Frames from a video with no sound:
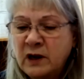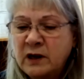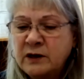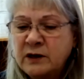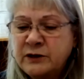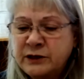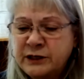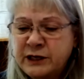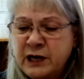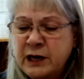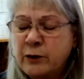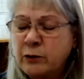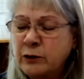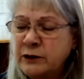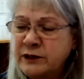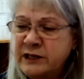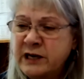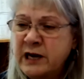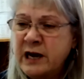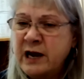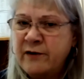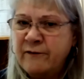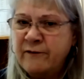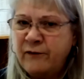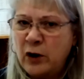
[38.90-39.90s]

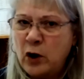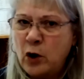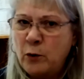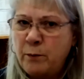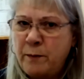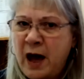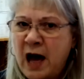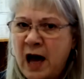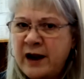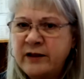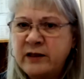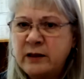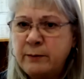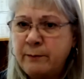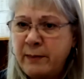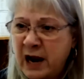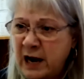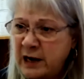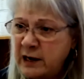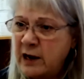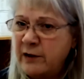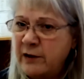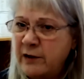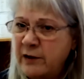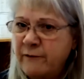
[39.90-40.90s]
secrecy envelope out of the
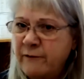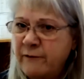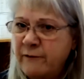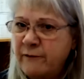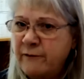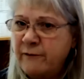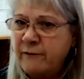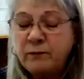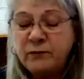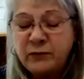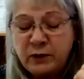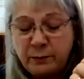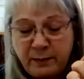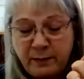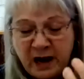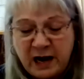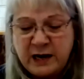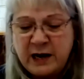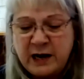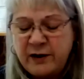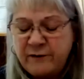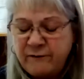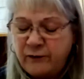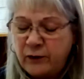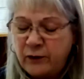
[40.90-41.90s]
main envelope. The main
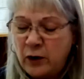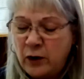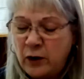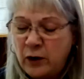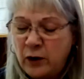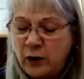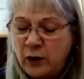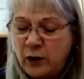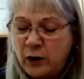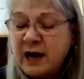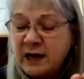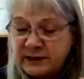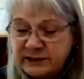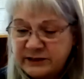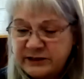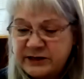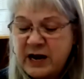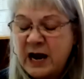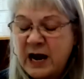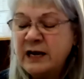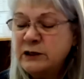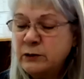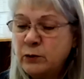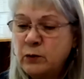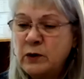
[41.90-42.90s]
envelope
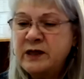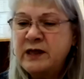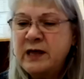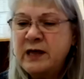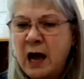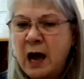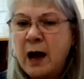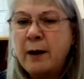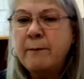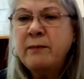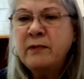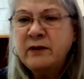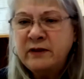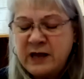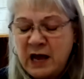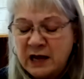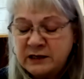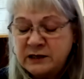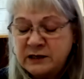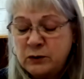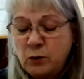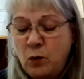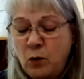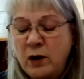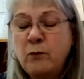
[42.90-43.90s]
stays with them. That's
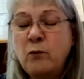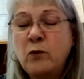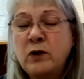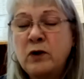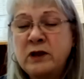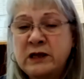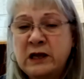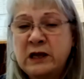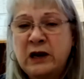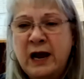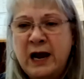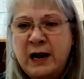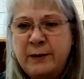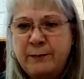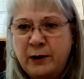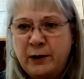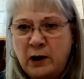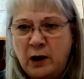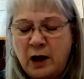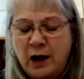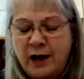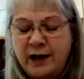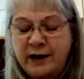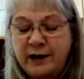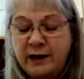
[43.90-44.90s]
the one with the label
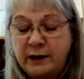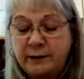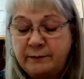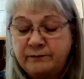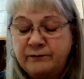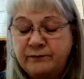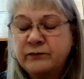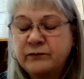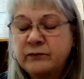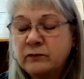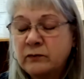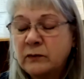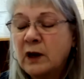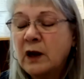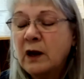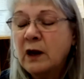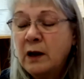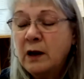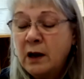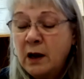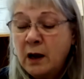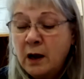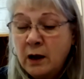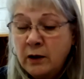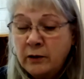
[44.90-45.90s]
on it.
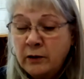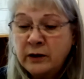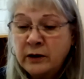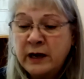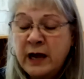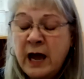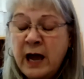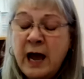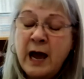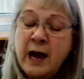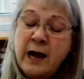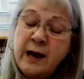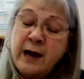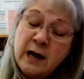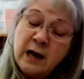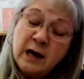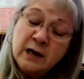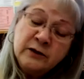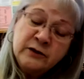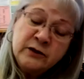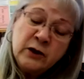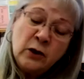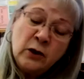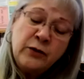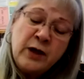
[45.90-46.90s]
Okay,
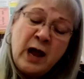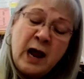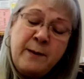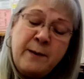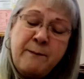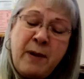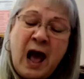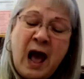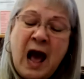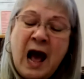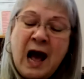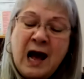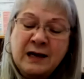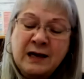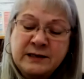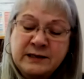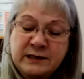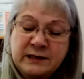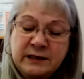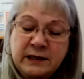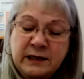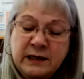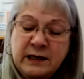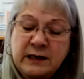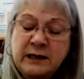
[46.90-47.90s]
so they pass
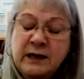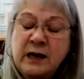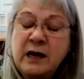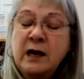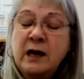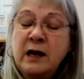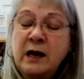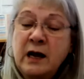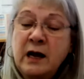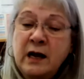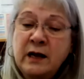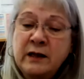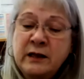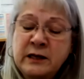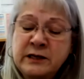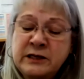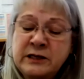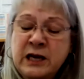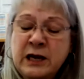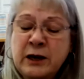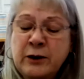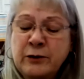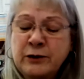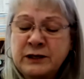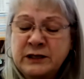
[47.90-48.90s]
it, the
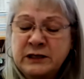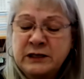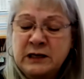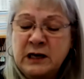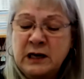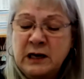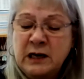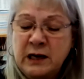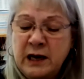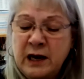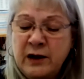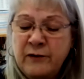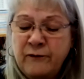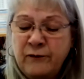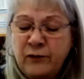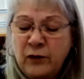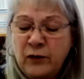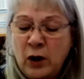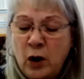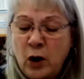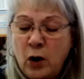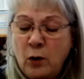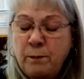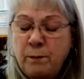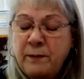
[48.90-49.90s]
secrecy
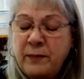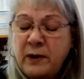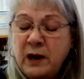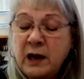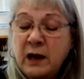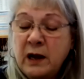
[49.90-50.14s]
envelope,